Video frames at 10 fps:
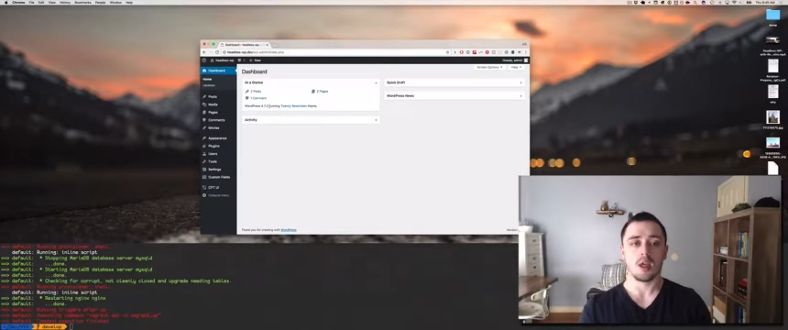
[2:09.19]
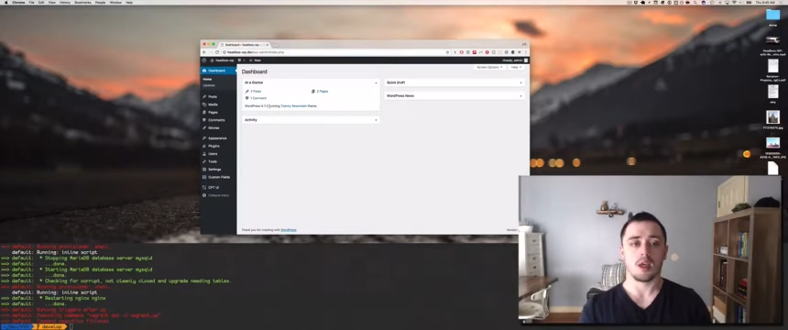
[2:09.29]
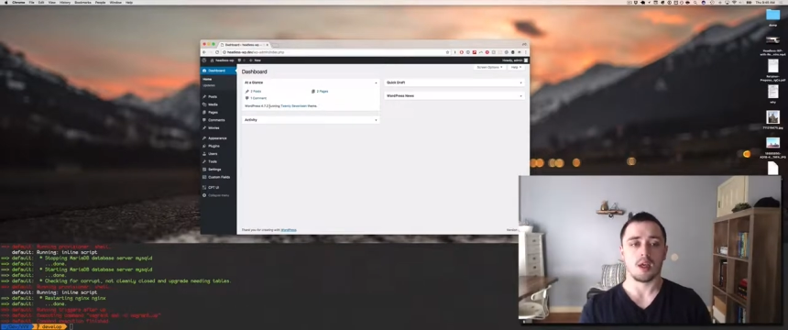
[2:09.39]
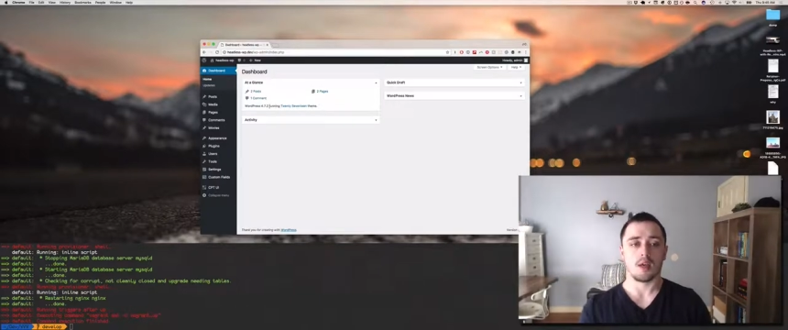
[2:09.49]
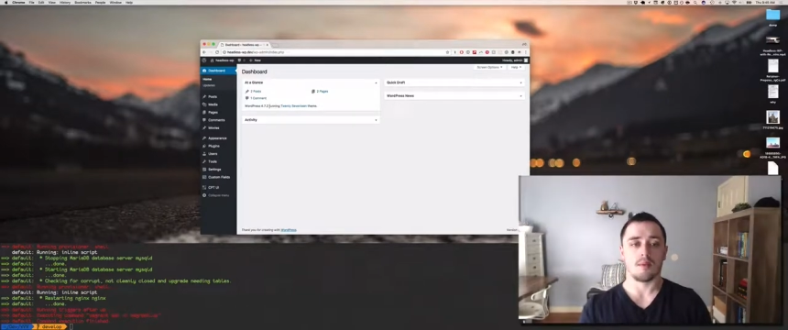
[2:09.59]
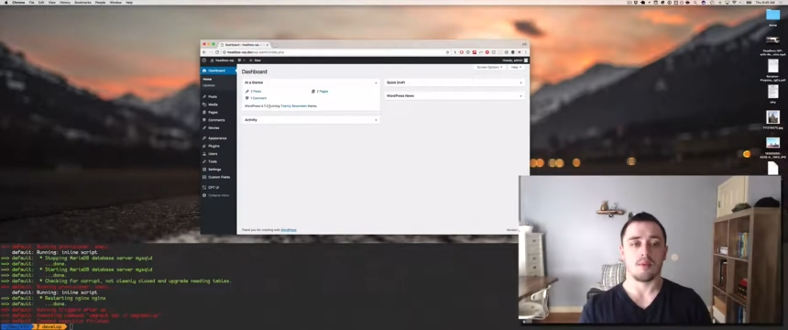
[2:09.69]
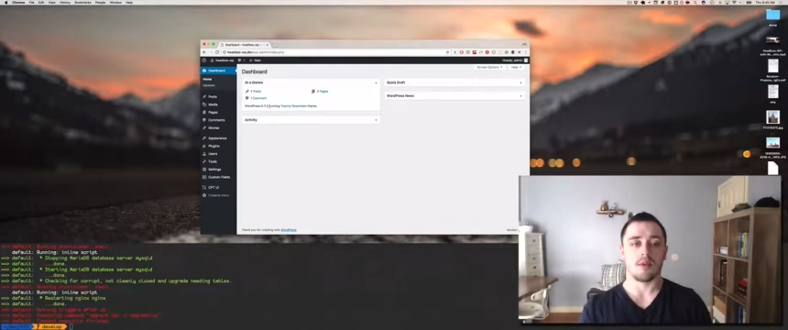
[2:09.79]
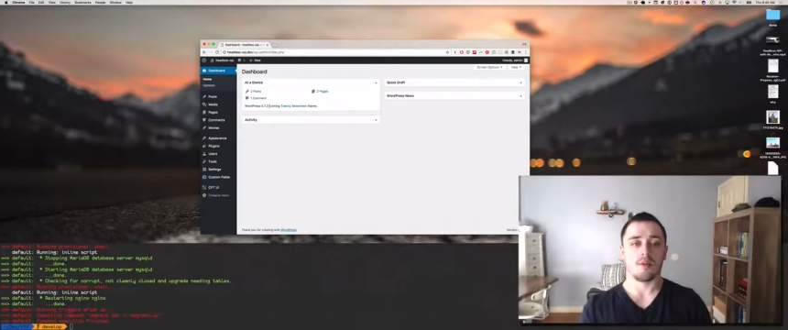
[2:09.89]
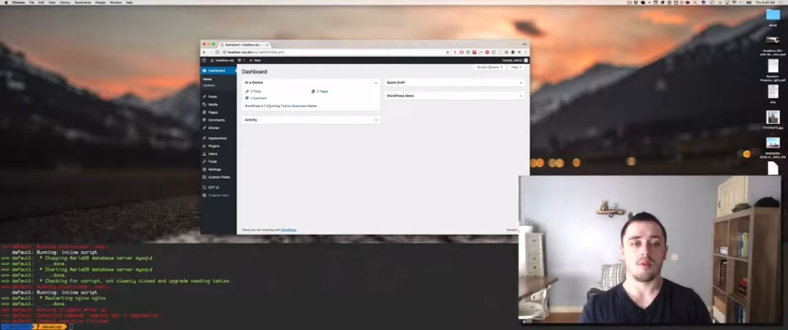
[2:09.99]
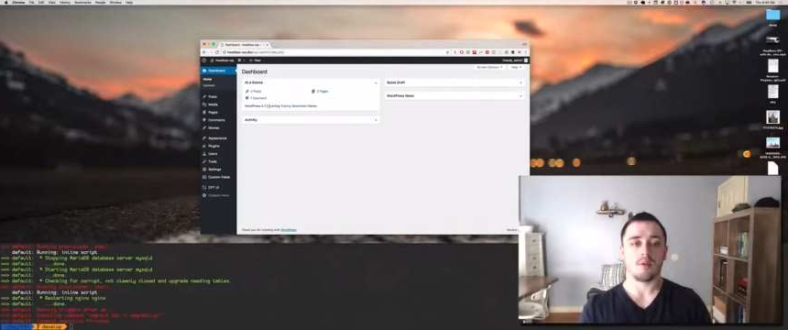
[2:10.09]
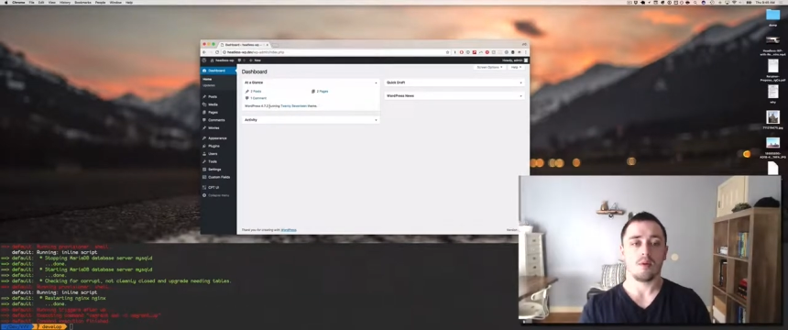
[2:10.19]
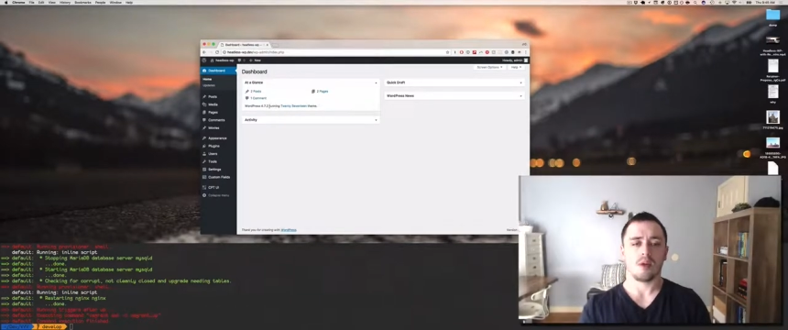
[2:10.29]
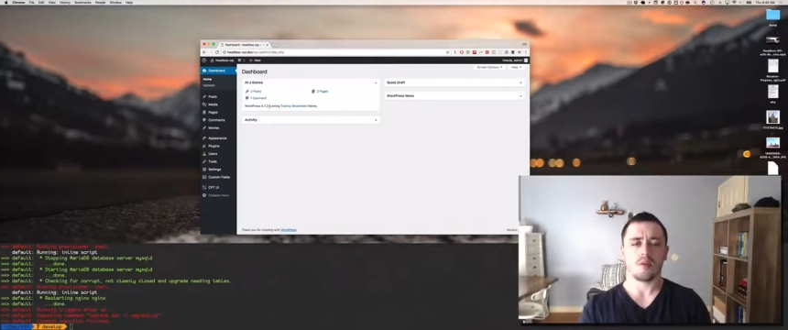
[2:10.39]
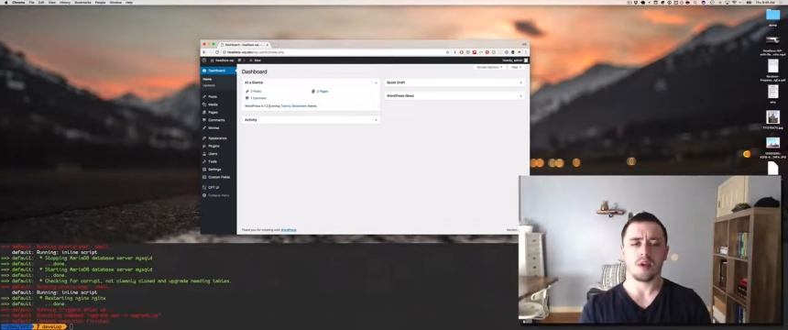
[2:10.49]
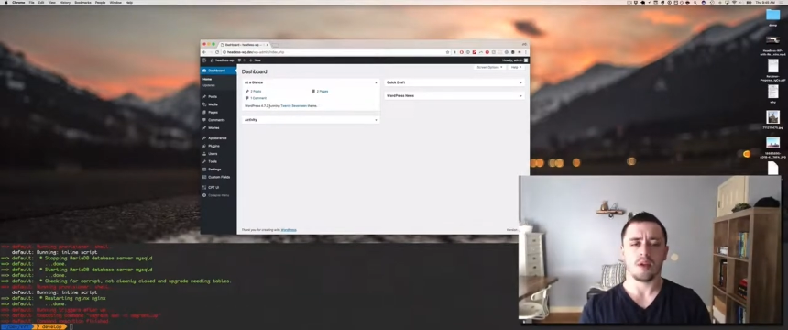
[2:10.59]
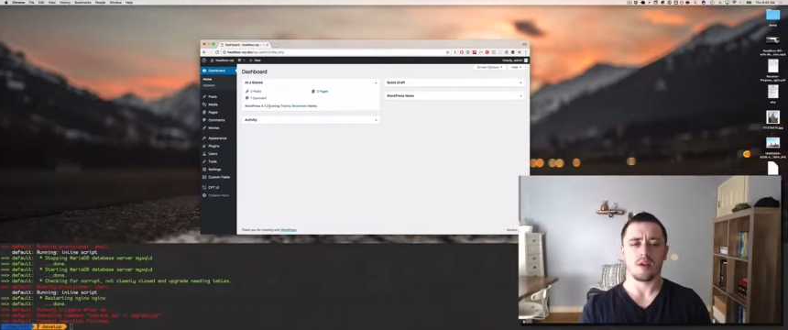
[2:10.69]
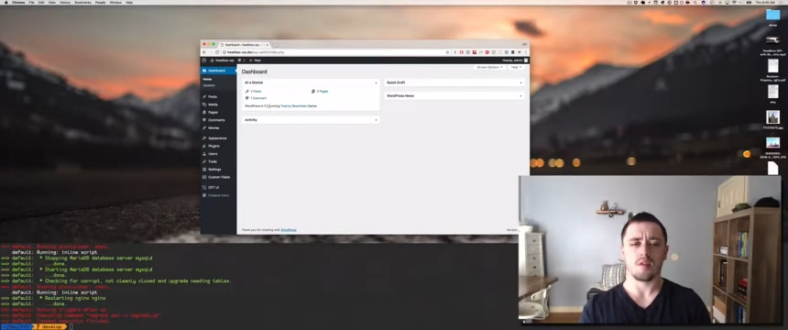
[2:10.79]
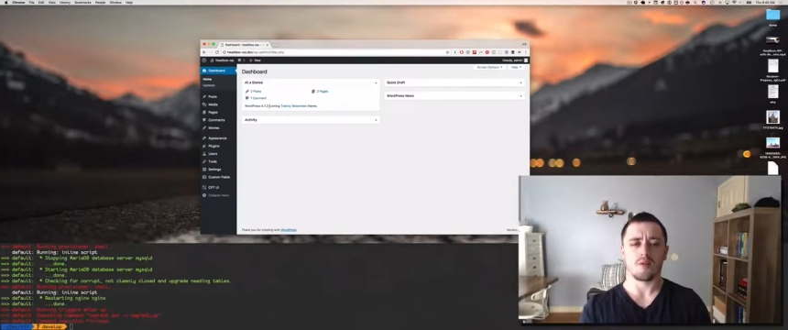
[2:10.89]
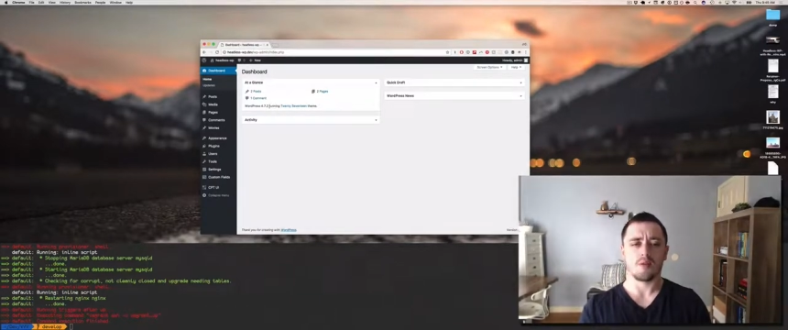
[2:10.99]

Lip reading: If you are running